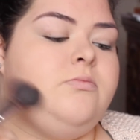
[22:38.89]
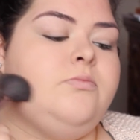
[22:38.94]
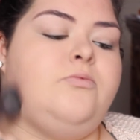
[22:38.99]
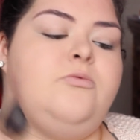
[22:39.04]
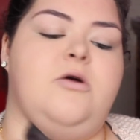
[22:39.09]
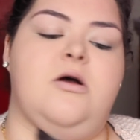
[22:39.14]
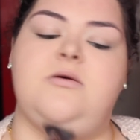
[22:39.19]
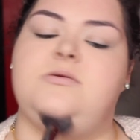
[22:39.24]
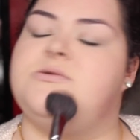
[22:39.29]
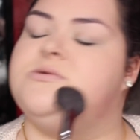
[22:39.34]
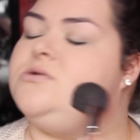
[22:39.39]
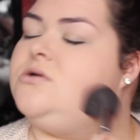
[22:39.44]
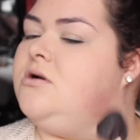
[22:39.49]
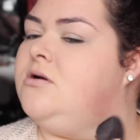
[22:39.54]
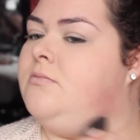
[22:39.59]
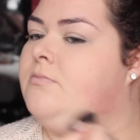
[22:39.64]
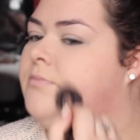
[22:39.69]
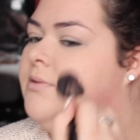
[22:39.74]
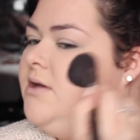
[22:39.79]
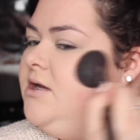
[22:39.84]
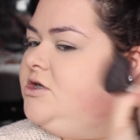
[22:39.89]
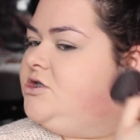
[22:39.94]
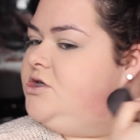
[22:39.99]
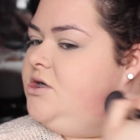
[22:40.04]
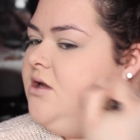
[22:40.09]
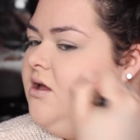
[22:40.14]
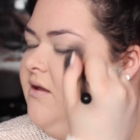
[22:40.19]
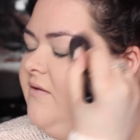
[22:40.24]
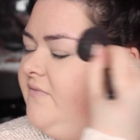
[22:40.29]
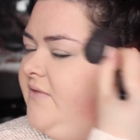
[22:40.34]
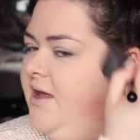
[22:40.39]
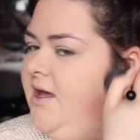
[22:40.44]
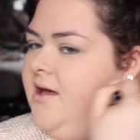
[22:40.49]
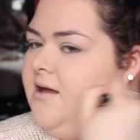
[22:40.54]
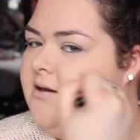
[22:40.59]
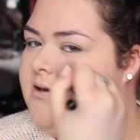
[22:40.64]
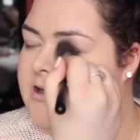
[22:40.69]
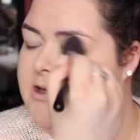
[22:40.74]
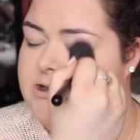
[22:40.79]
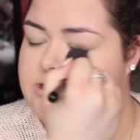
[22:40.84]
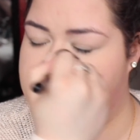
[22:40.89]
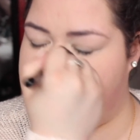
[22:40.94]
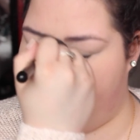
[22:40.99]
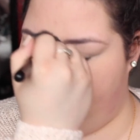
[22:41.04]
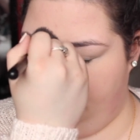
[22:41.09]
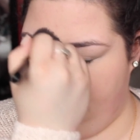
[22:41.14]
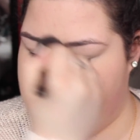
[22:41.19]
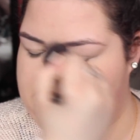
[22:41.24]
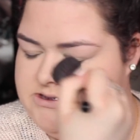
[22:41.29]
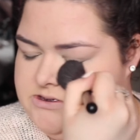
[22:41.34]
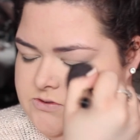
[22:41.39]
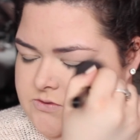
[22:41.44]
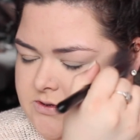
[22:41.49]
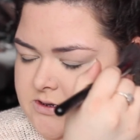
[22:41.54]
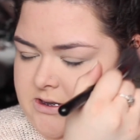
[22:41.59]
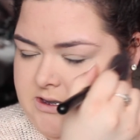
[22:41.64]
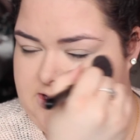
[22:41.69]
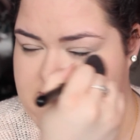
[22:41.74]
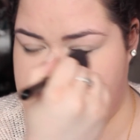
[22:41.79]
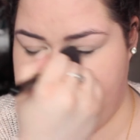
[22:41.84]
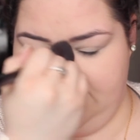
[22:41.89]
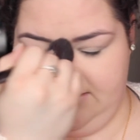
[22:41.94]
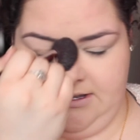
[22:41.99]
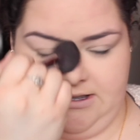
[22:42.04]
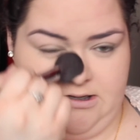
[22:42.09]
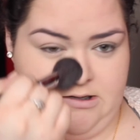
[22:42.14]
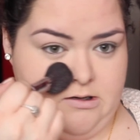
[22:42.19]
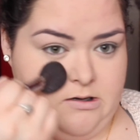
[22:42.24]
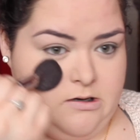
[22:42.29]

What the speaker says: bronzer and blush and all of that, it just blends really nicely.